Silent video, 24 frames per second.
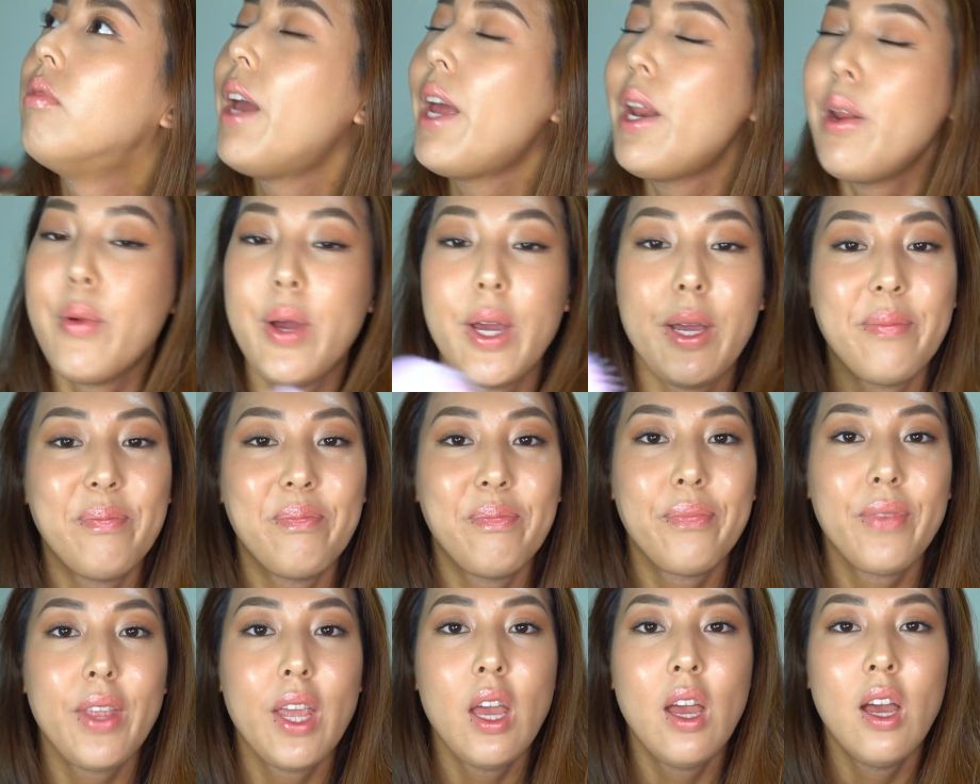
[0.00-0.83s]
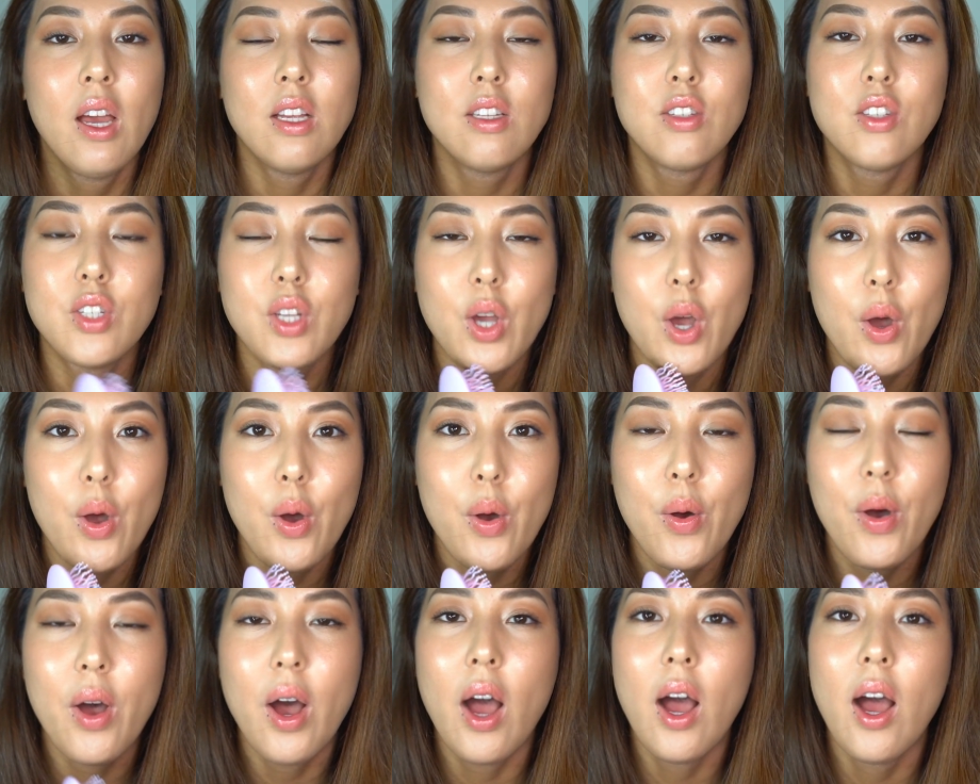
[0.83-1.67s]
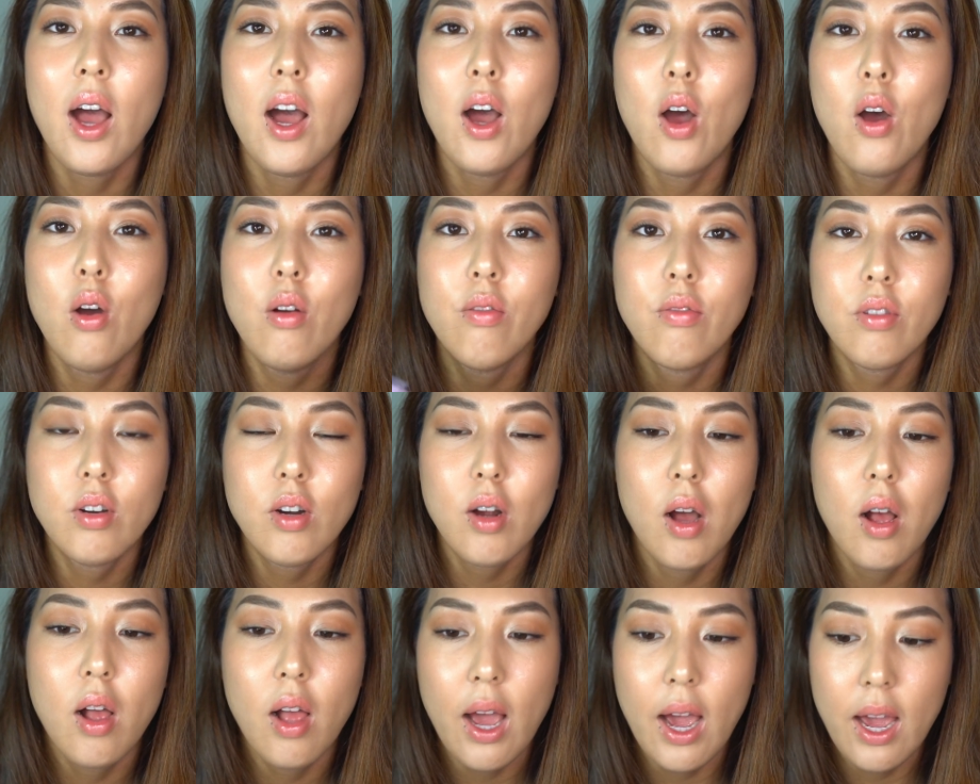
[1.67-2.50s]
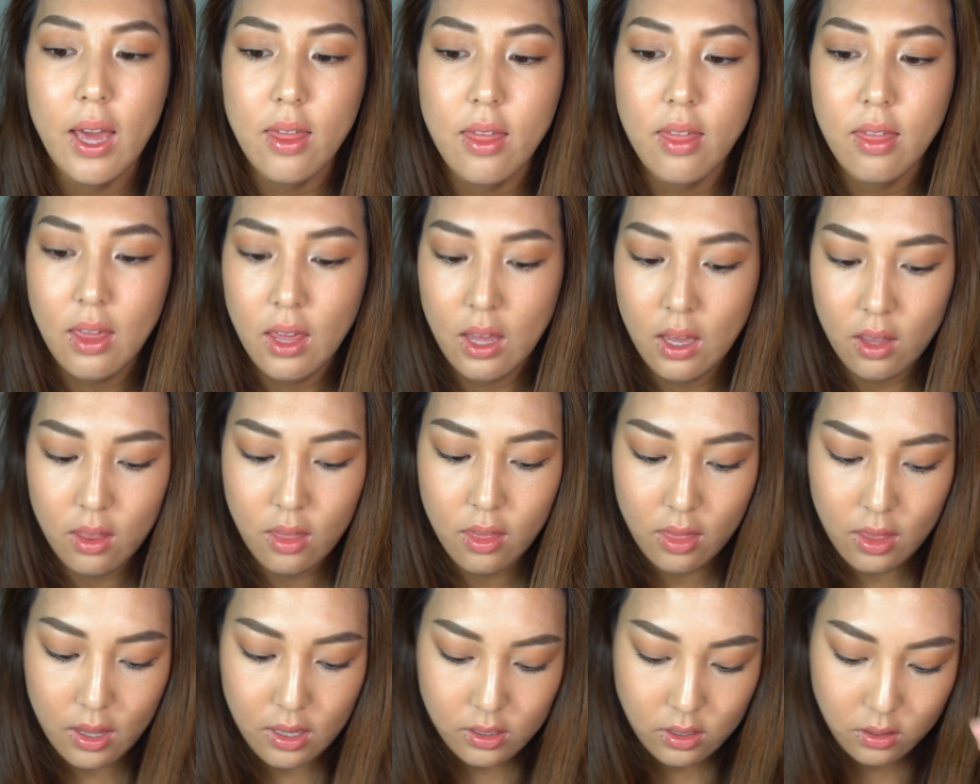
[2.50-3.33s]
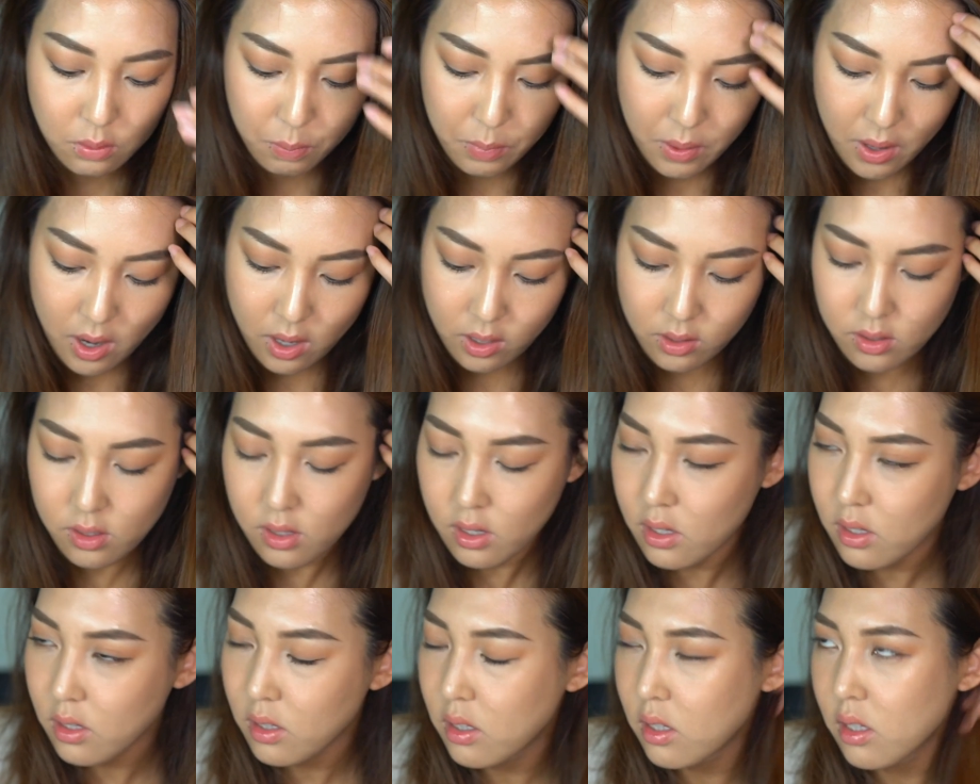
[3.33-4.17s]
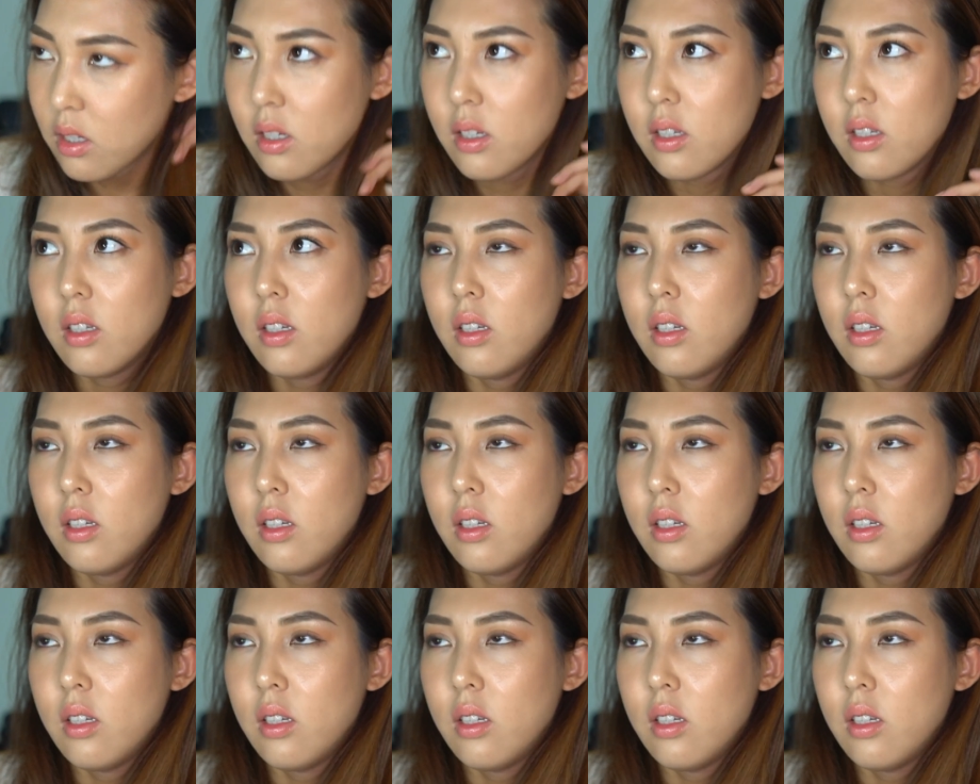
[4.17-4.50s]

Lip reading: Anyway, so overall, I think this box is